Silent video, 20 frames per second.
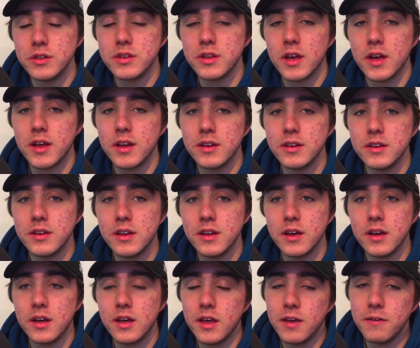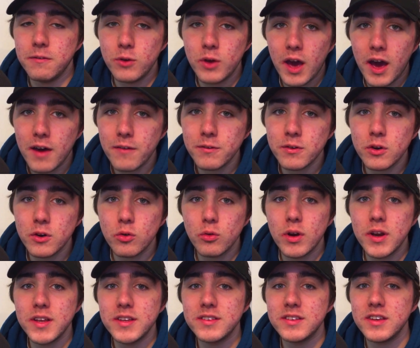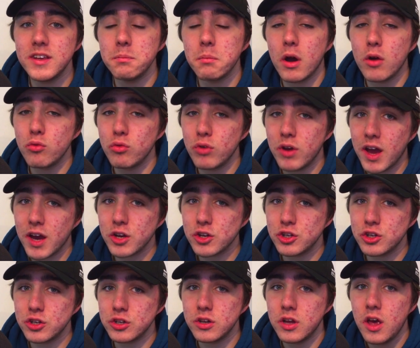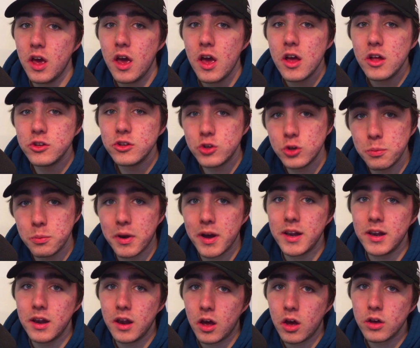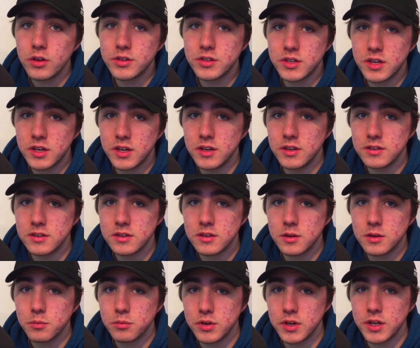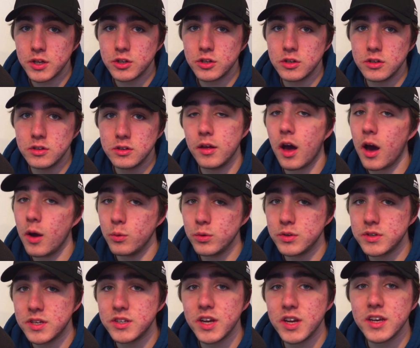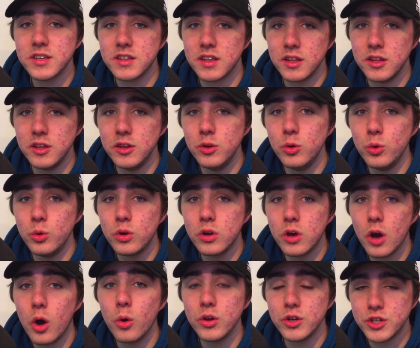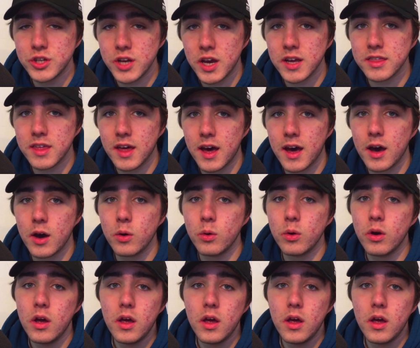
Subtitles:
And if you haven't already seen my reaction to my last year's predictions, I would suggest that you go and check that out.